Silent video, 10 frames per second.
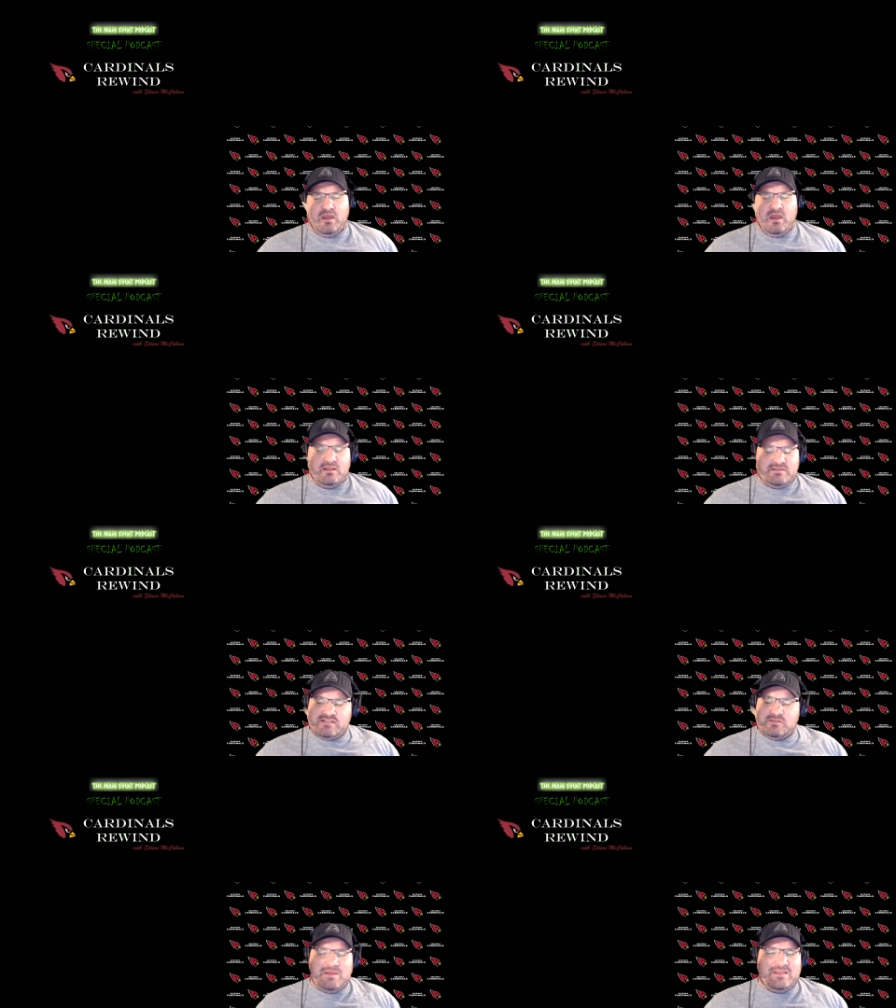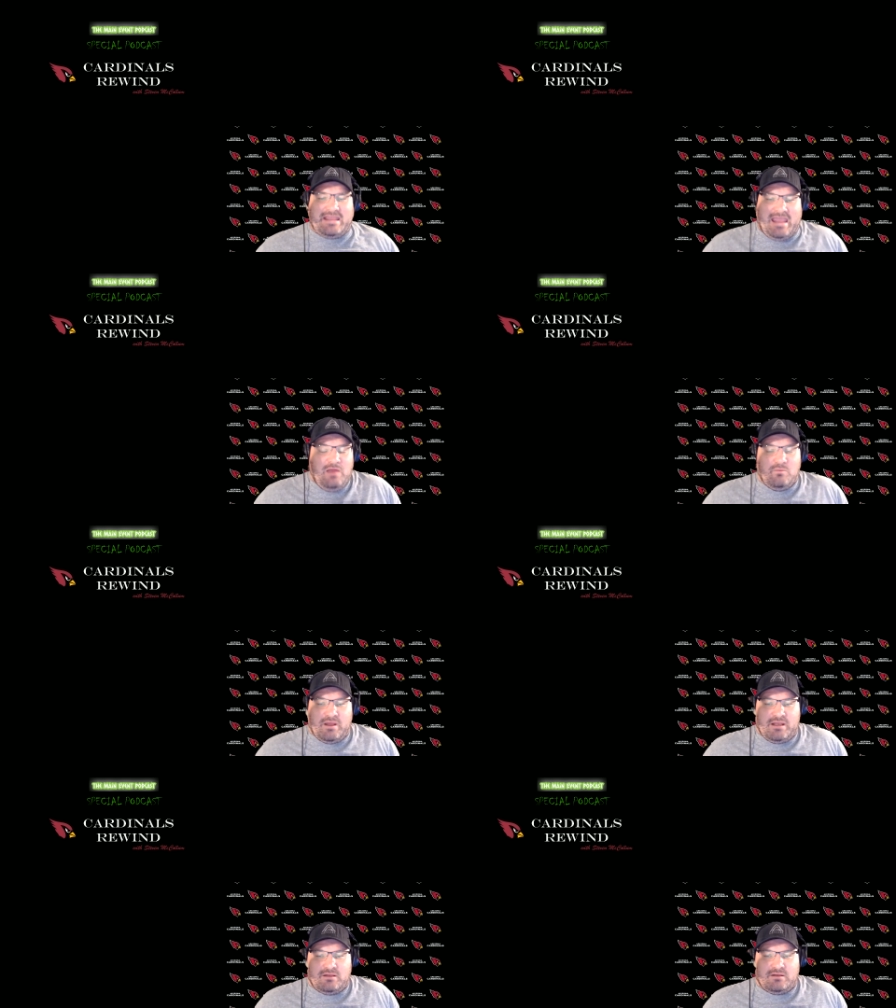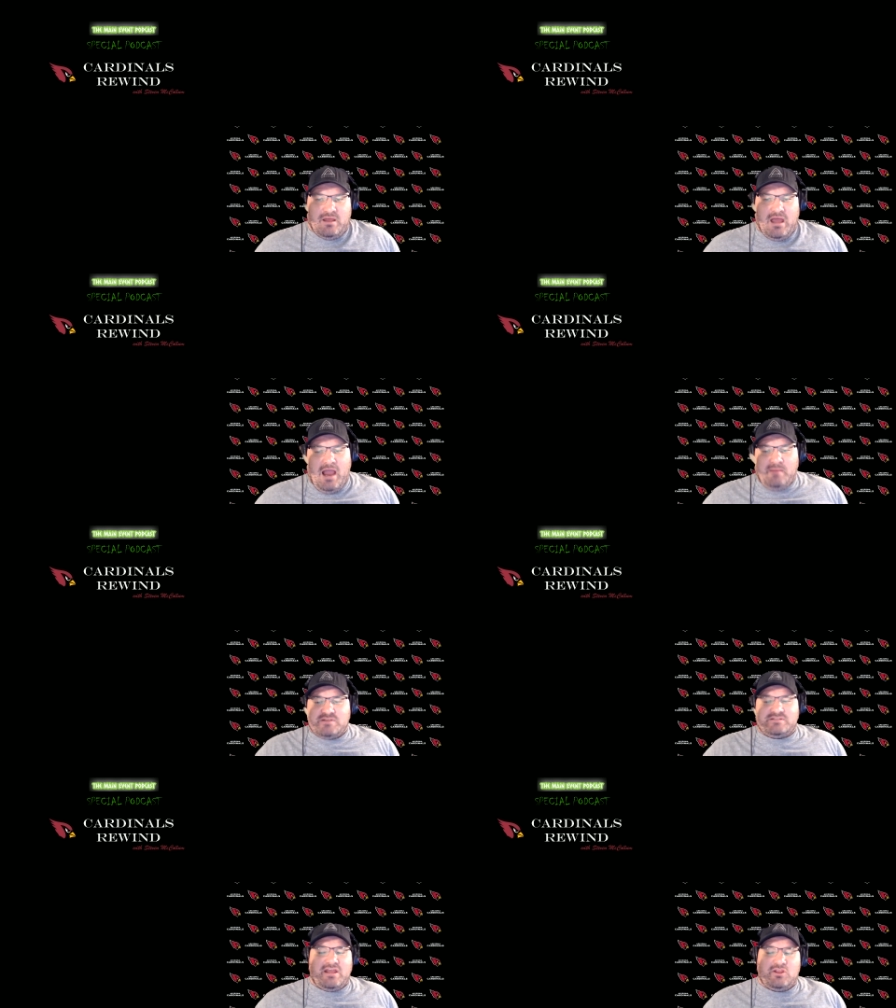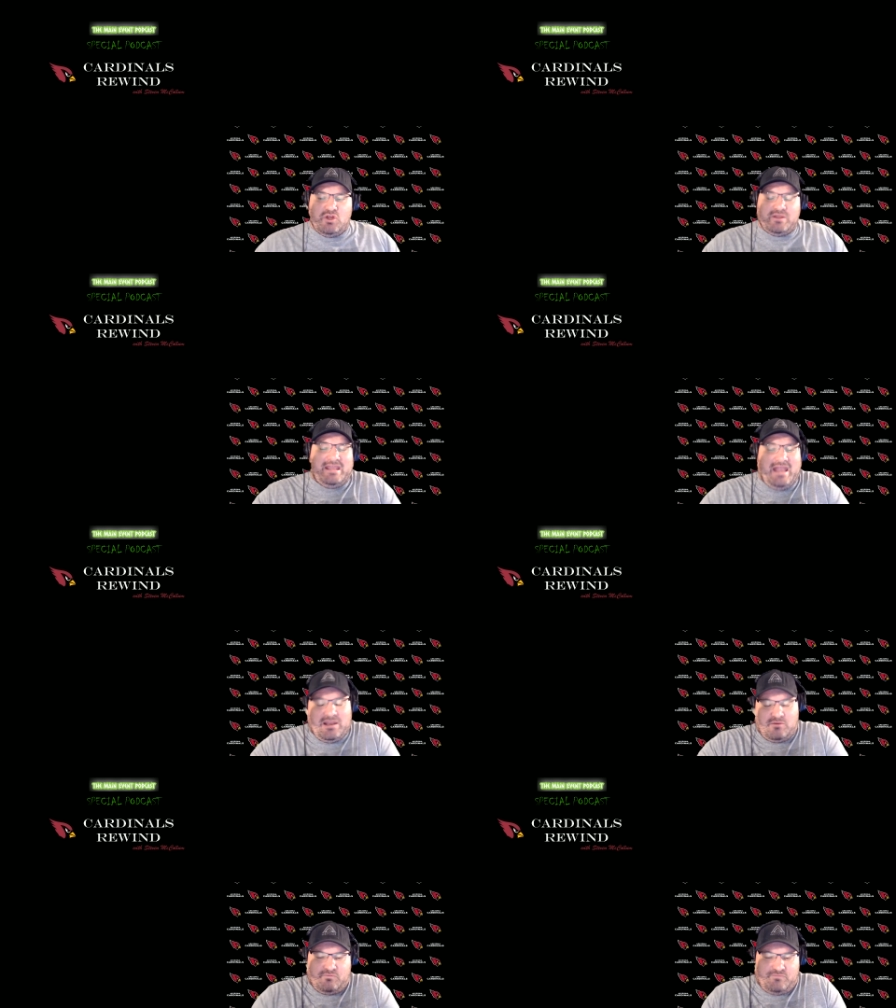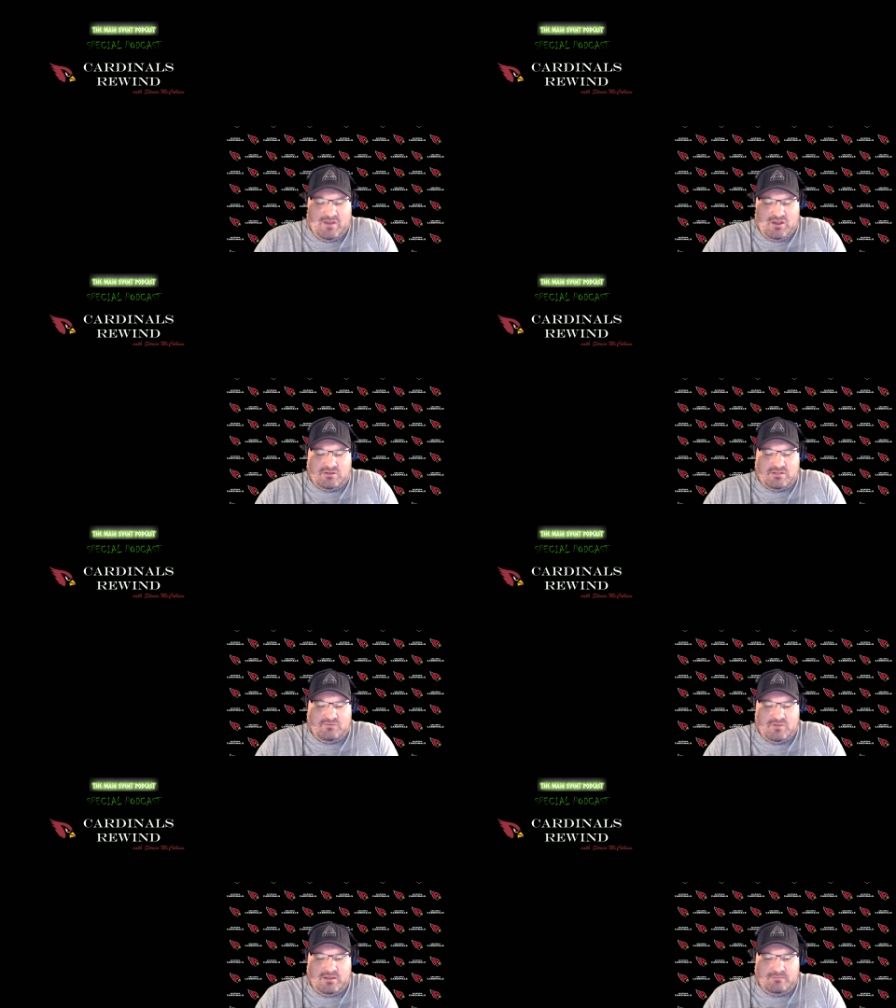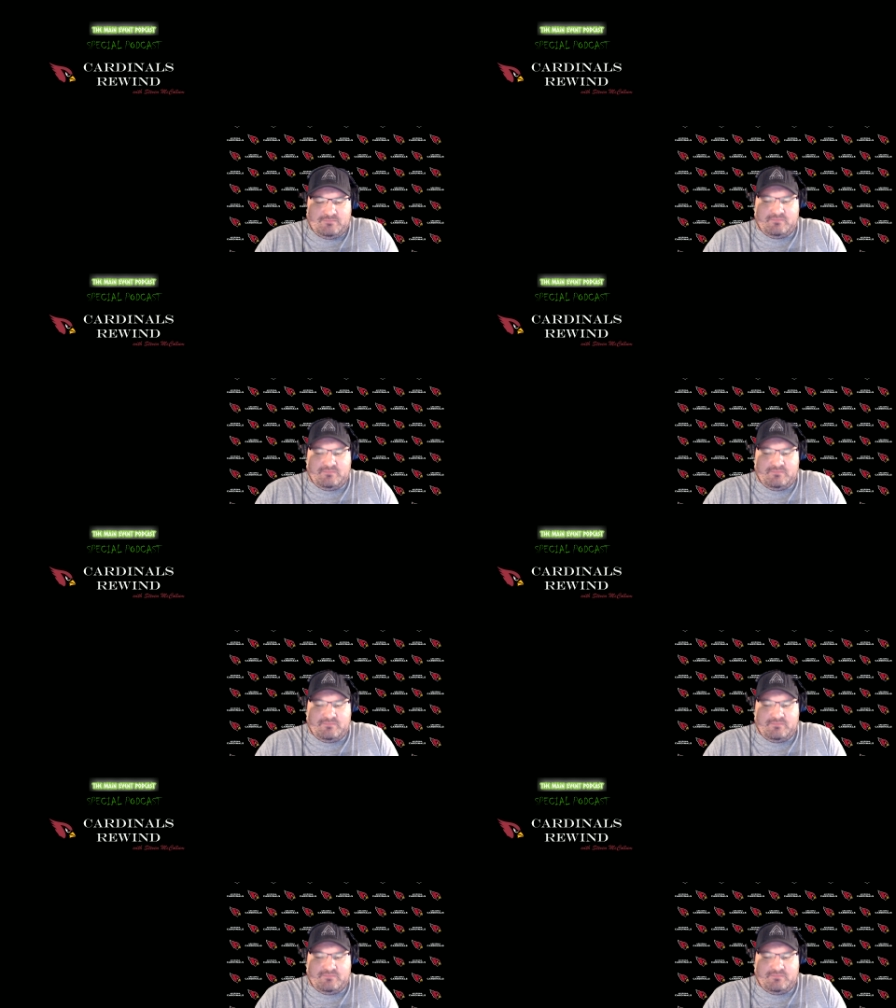Doesn't mean they can't win it. I'm just saying, looking at it figuratively...